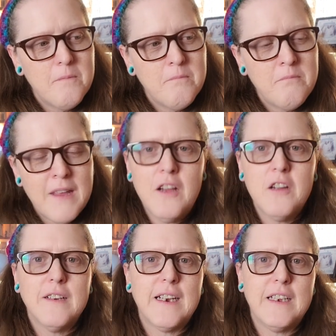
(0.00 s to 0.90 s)
may
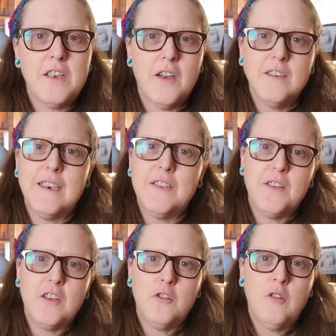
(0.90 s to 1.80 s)
already know, and if
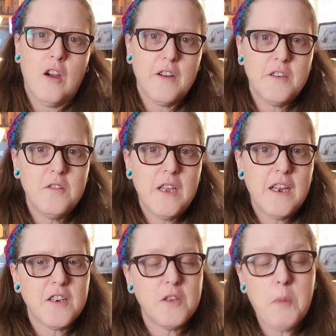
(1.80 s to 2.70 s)
you are new
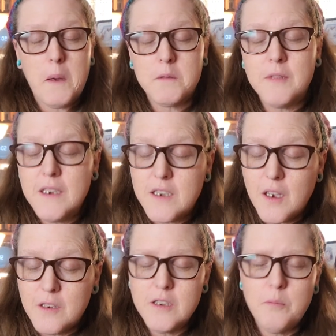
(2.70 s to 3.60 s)
here, you probably
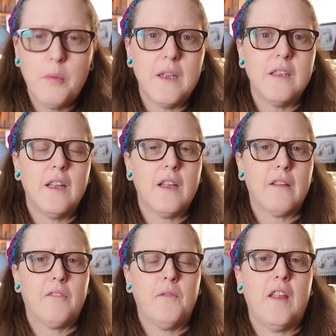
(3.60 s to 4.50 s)
don't, but if,